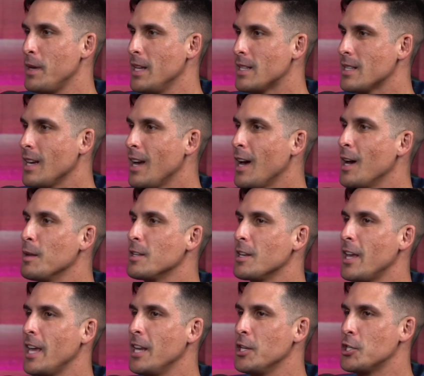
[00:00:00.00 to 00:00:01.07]
Pizza Hut
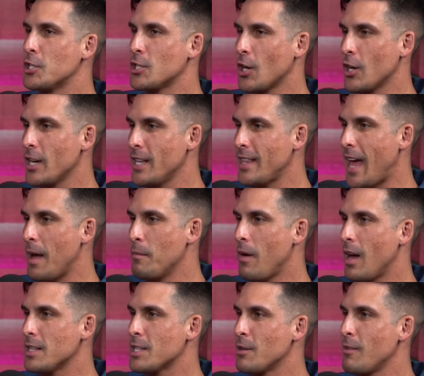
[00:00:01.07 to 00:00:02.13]
inserted that
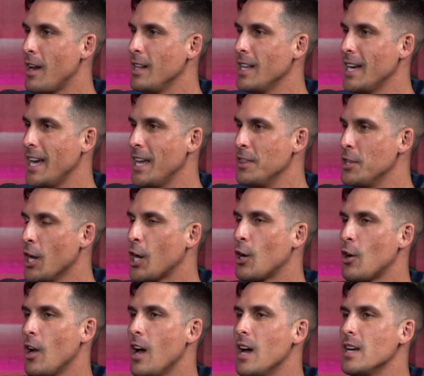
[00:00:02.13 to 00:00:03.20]
mozzarella in the
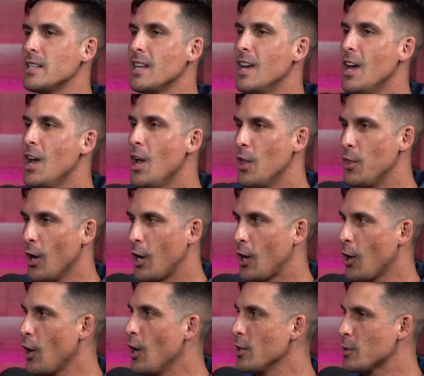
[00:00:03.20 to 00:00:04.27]
crust, the
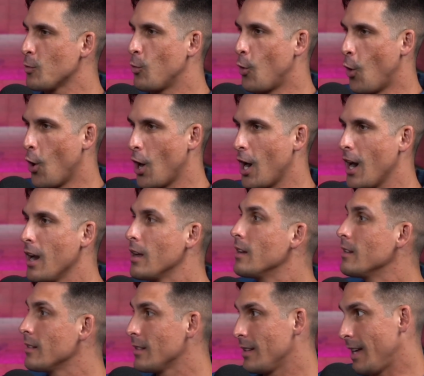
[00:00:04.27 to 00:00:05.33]
girls were
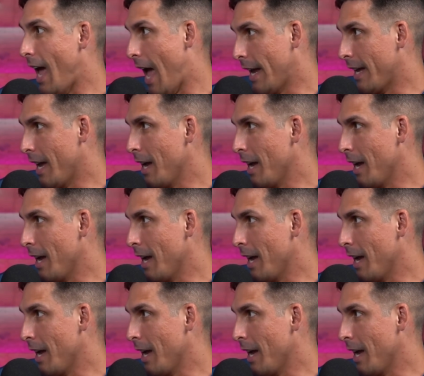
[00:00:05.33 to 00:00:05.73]
gagging.